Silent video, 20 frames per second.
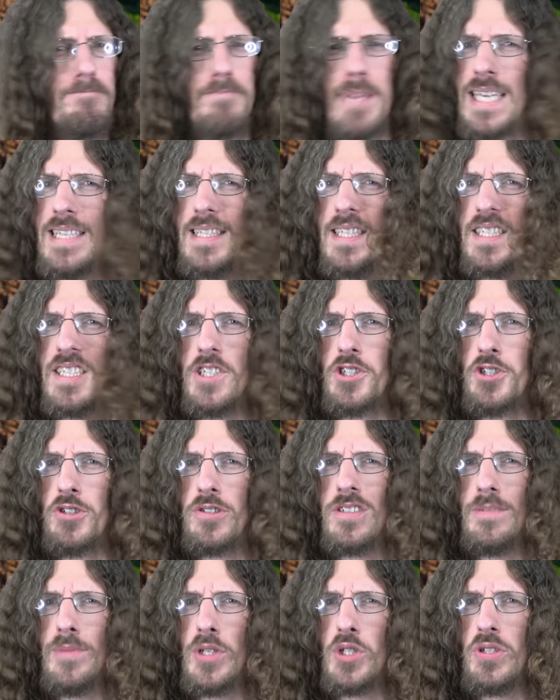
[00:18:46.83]
Man, these Gushers
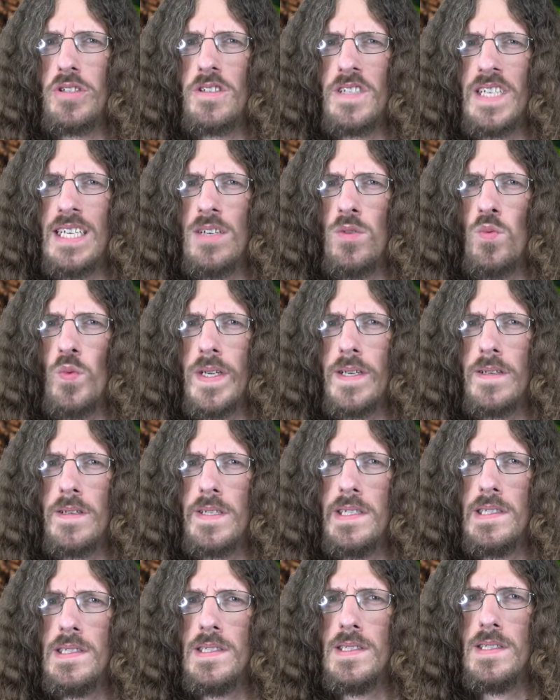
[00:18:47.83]
commercials are getting weird.